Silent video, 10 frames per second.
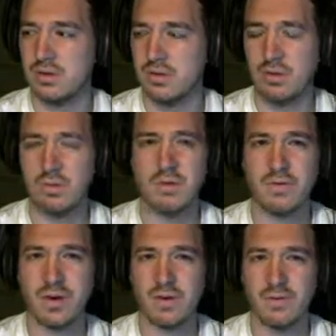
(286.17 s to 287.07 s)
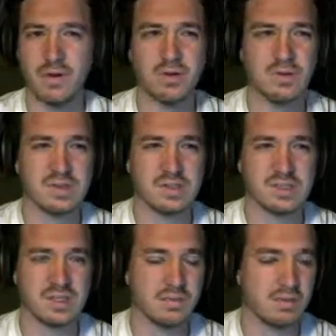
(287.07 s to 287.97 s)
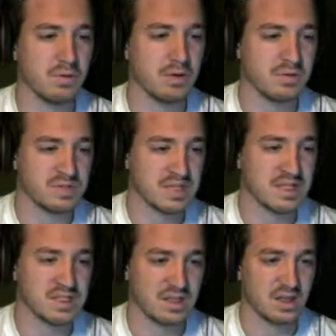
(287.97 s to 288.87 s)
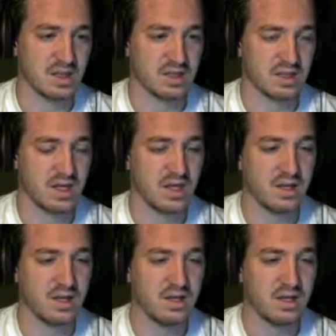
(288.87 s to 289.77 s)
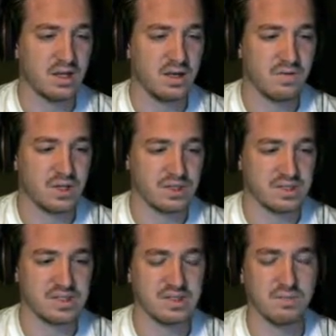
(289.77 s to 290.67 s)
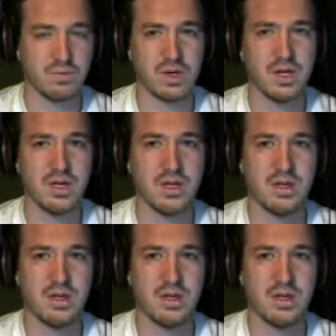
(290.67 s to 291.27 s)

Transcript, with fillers: I would have already found a slip that would have said something like that if it existed, wouldn't I?